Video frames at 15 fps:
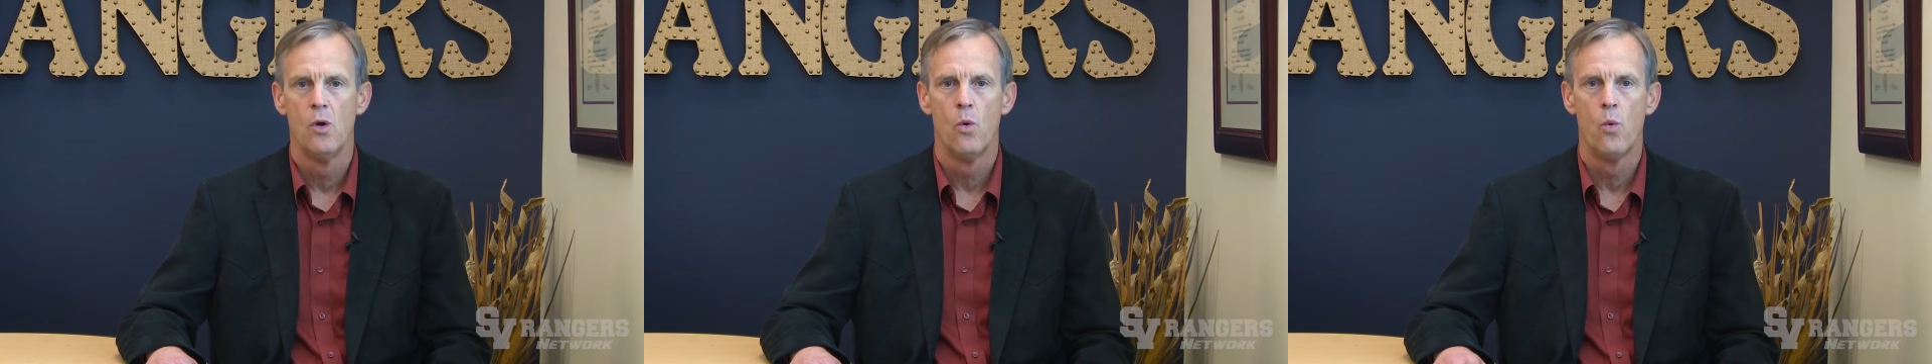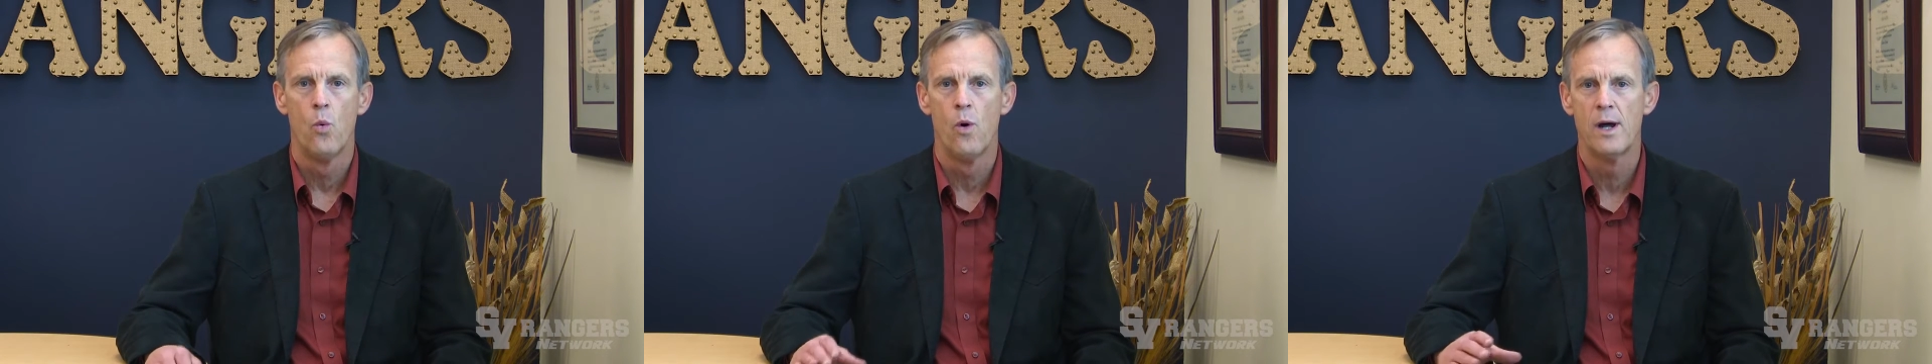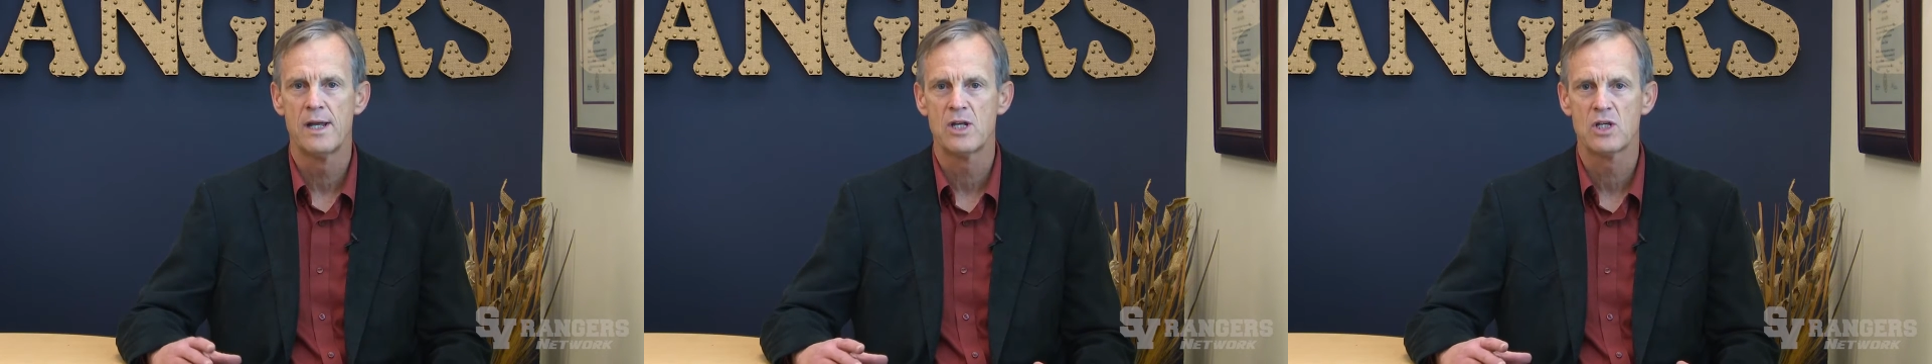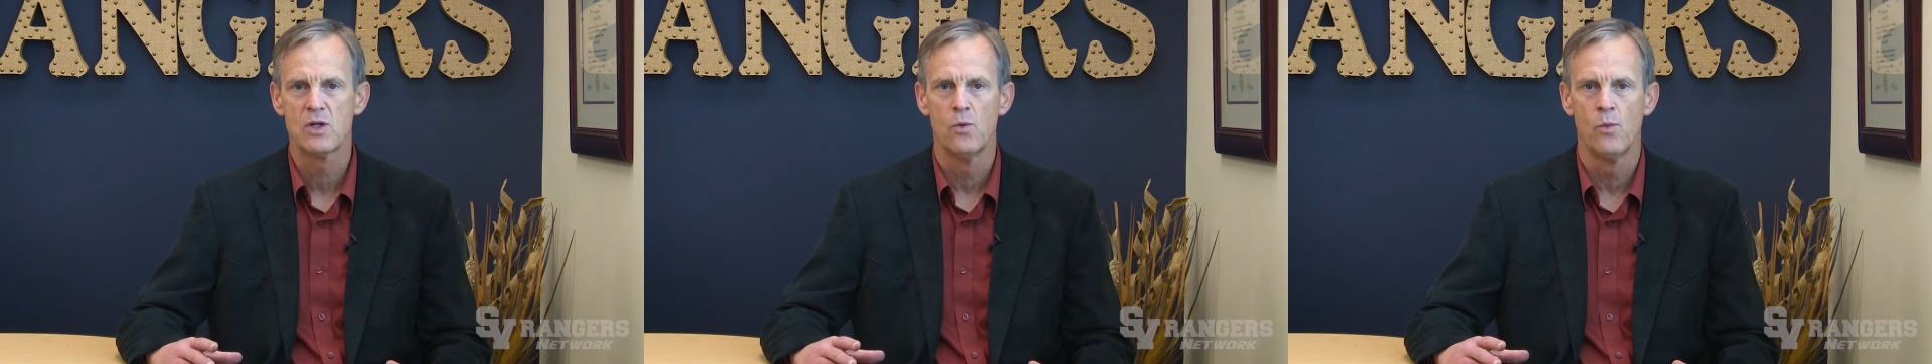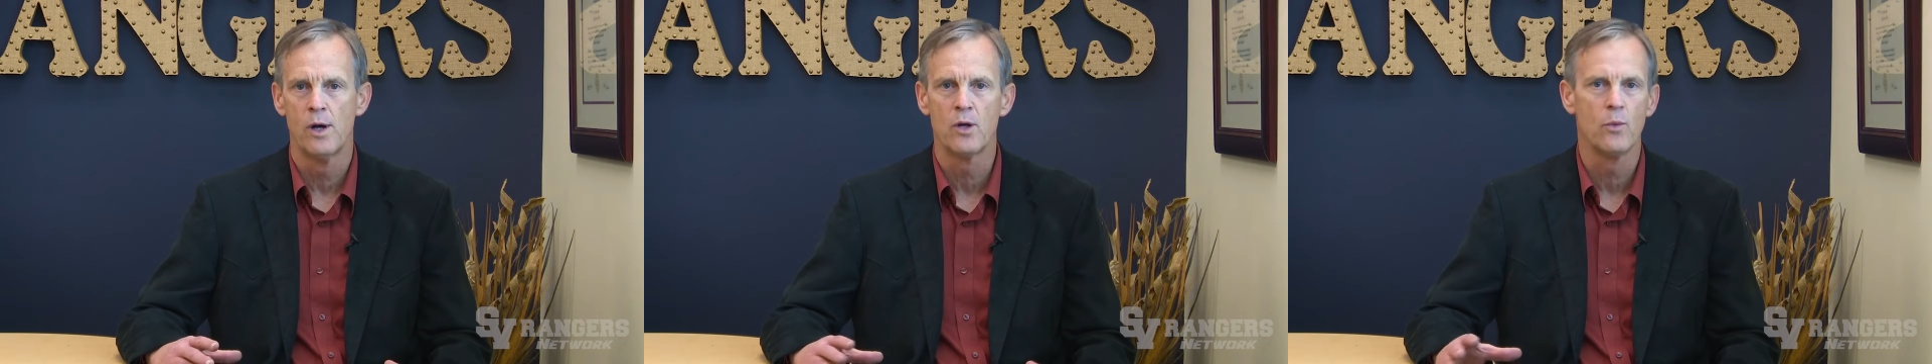what
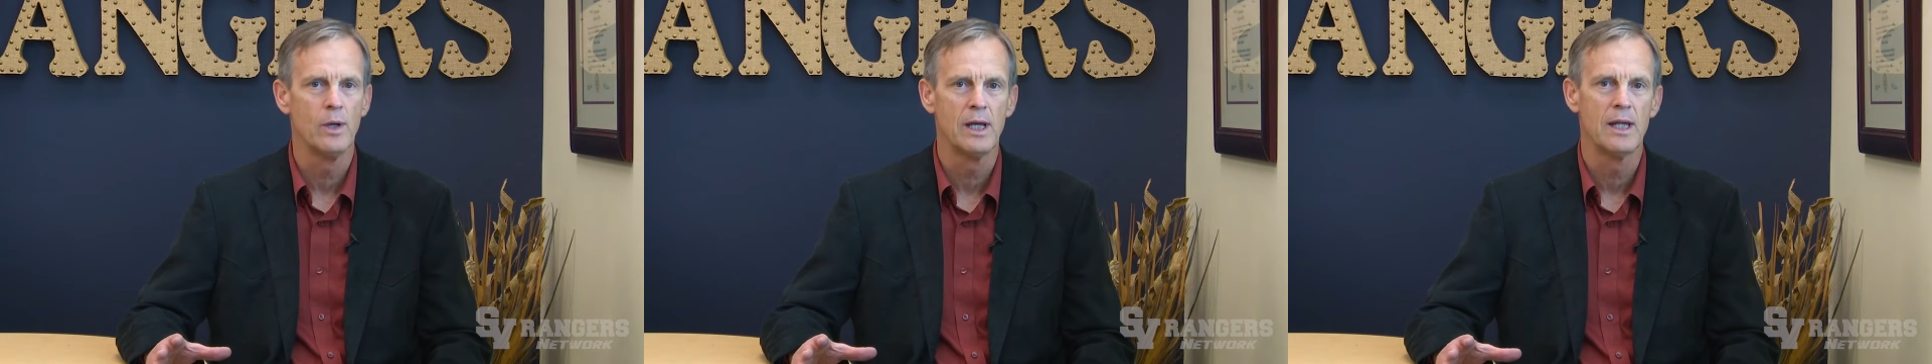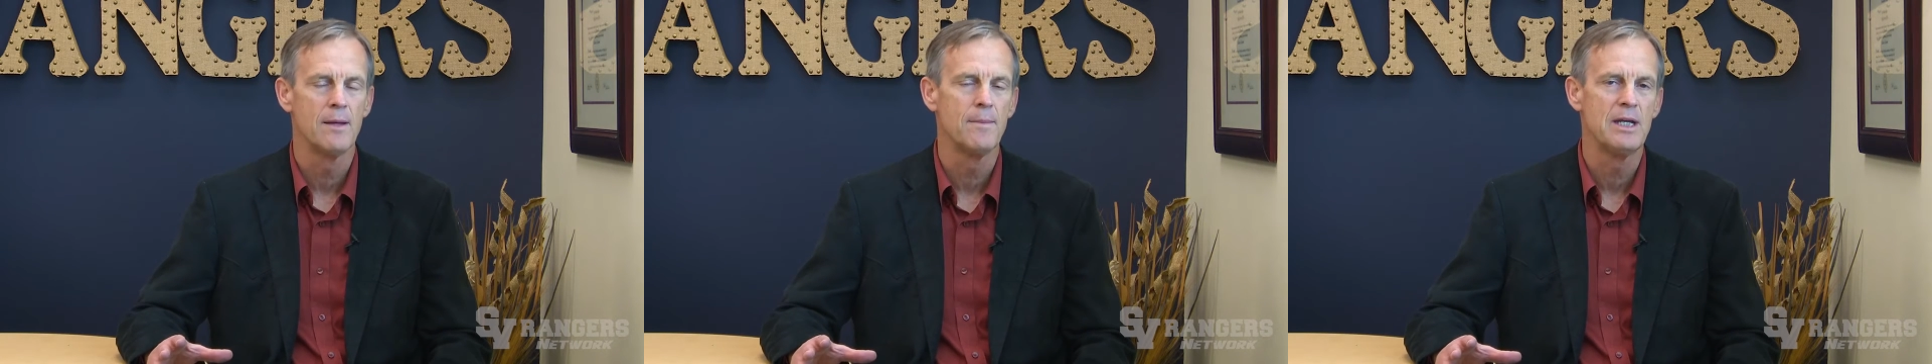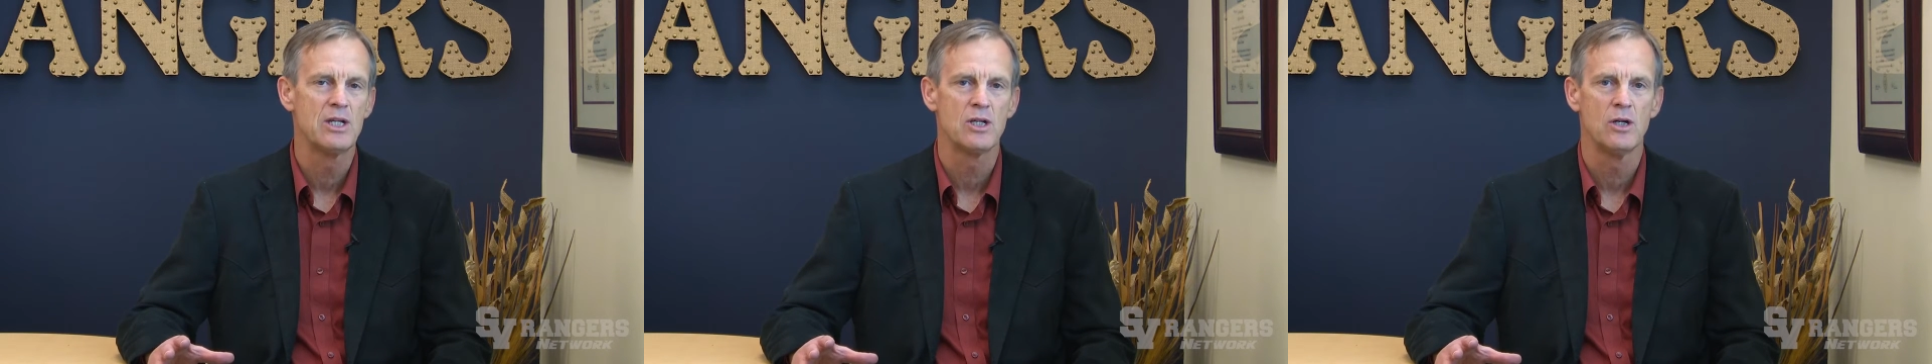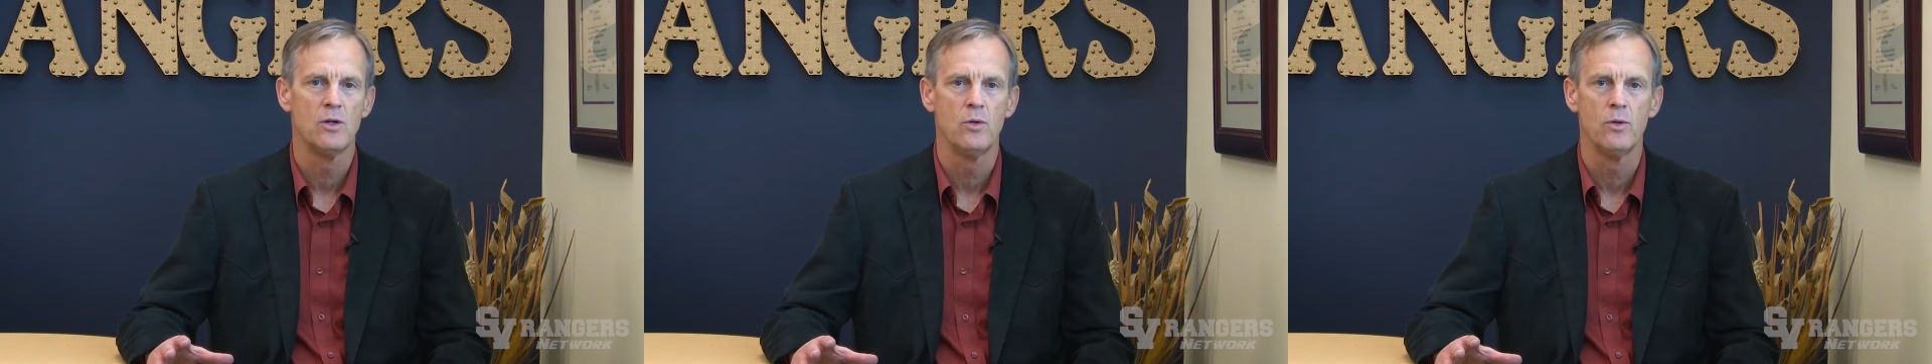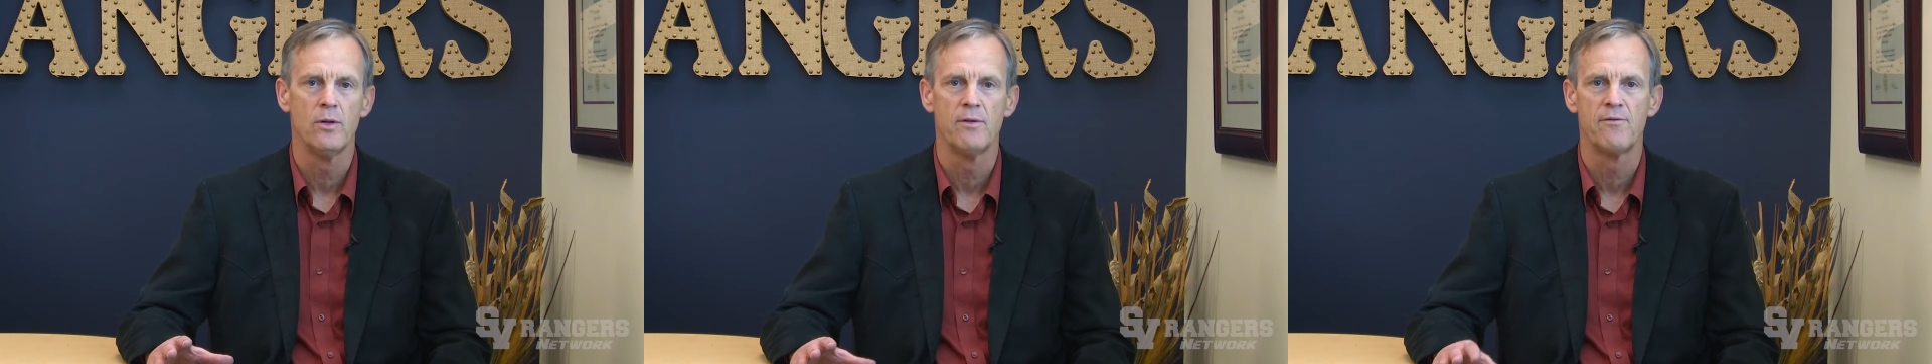are we going to be
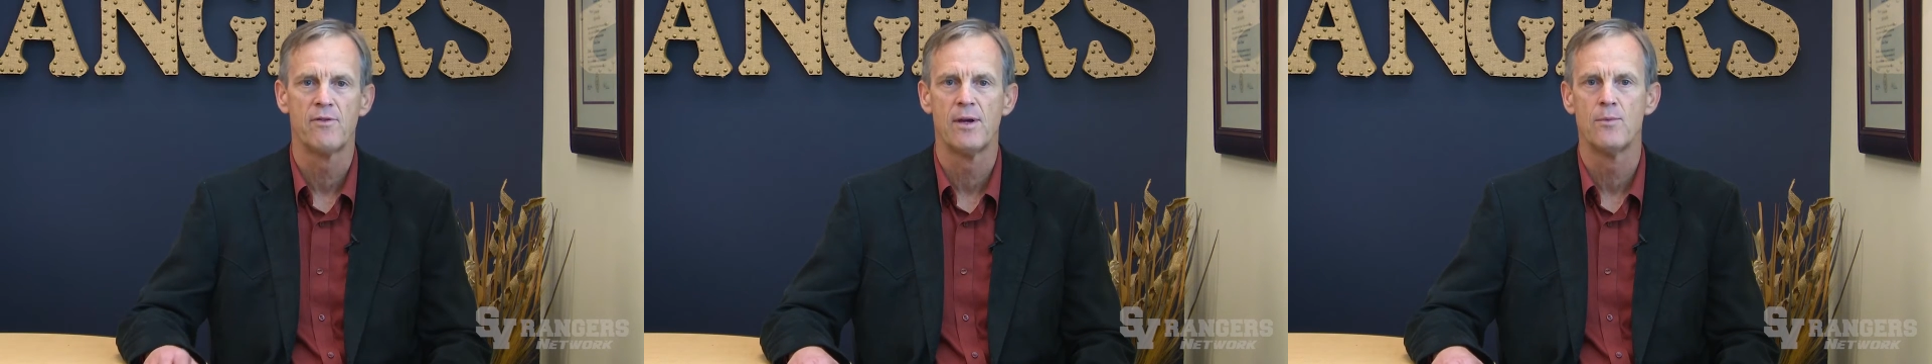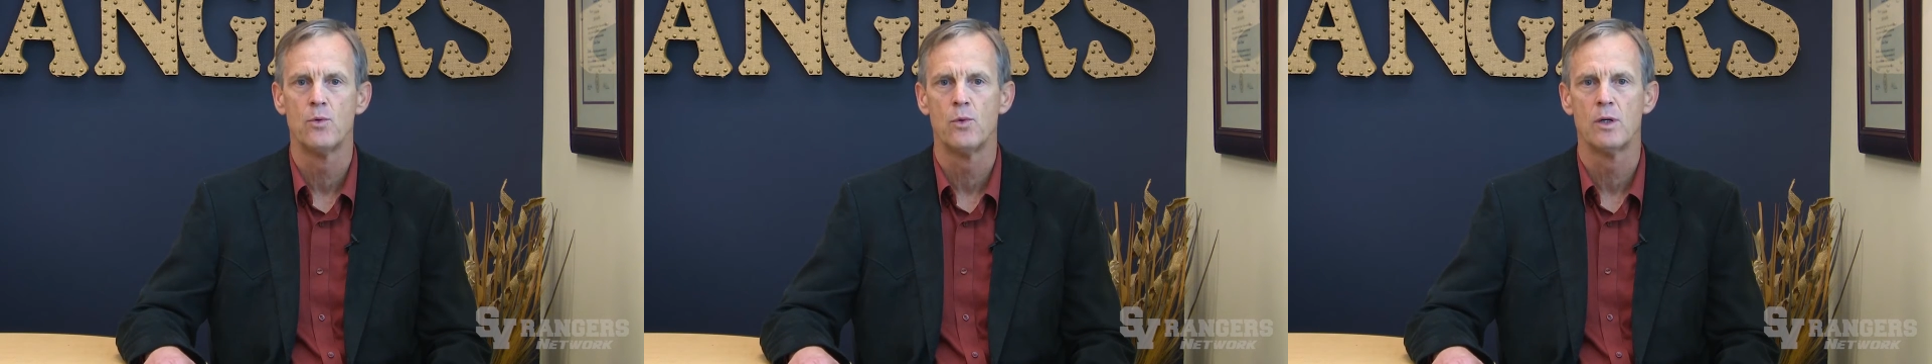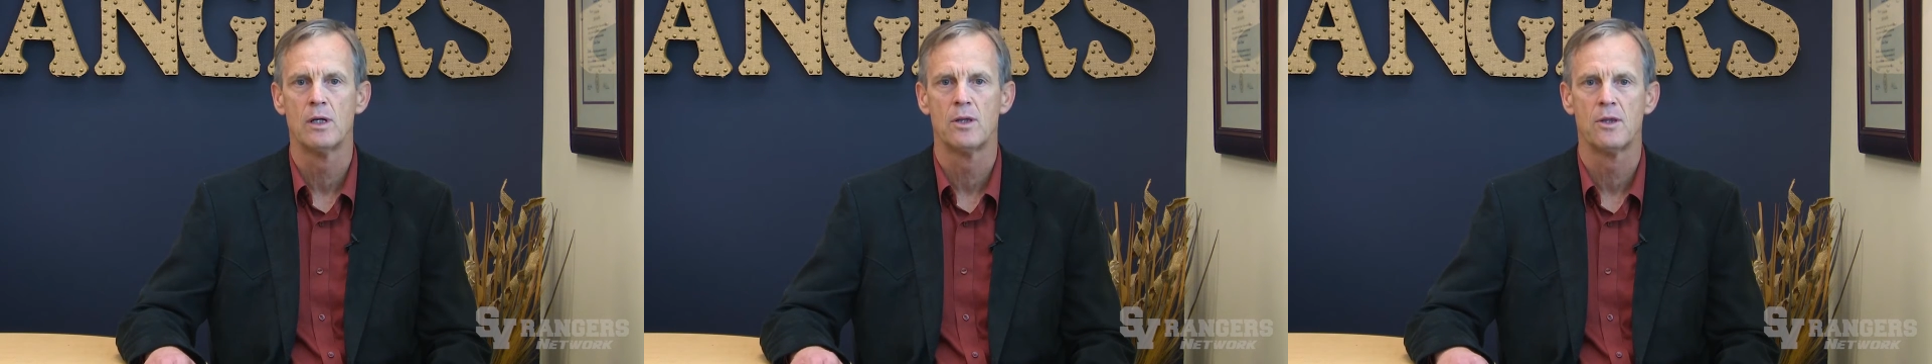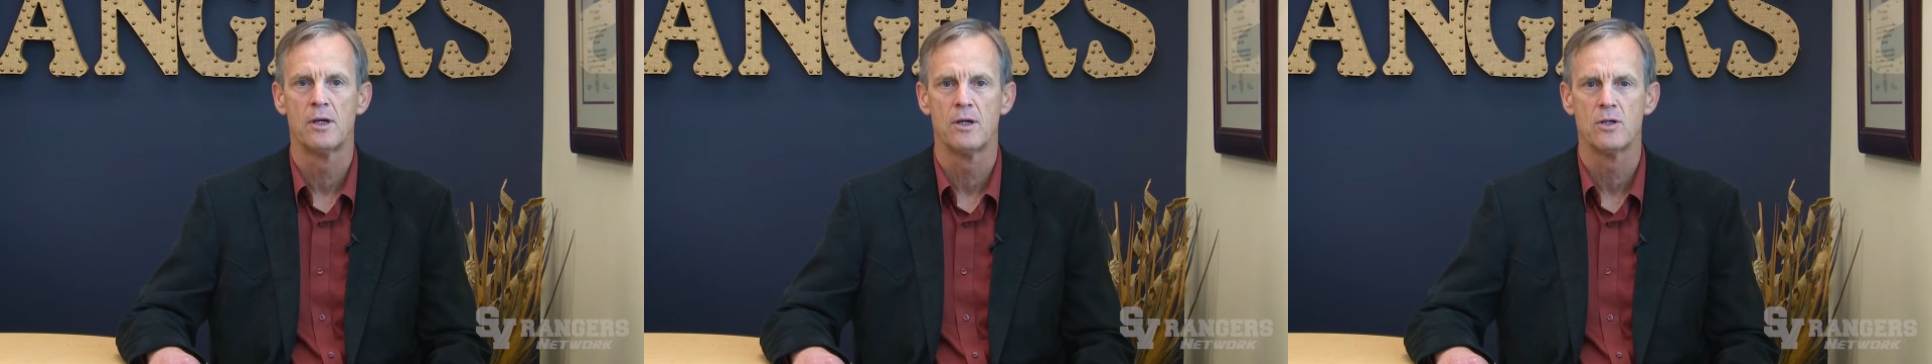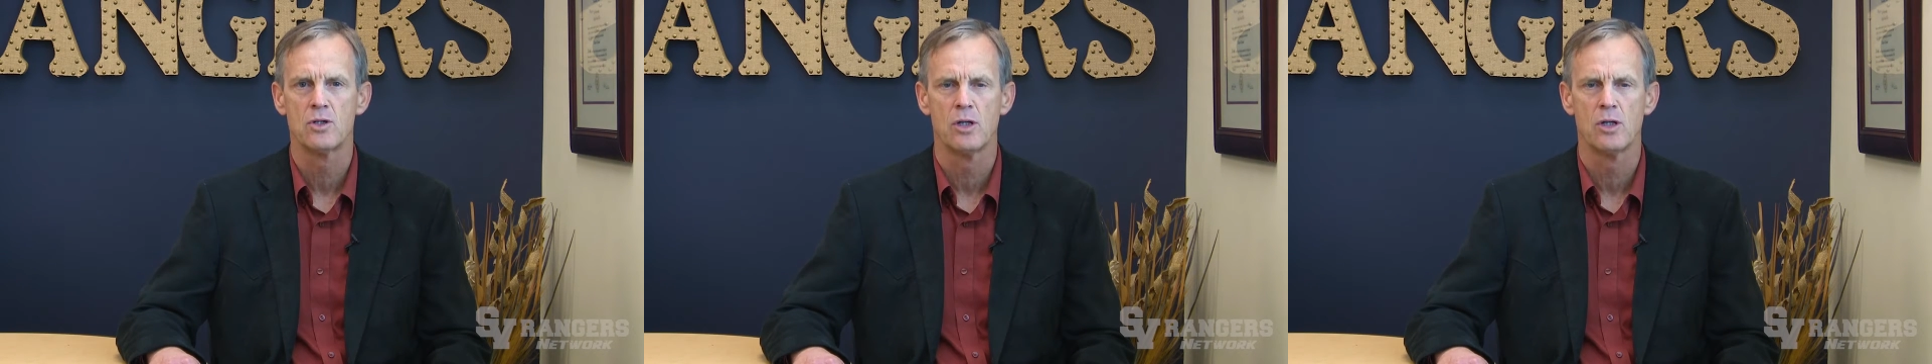told on February 3rd?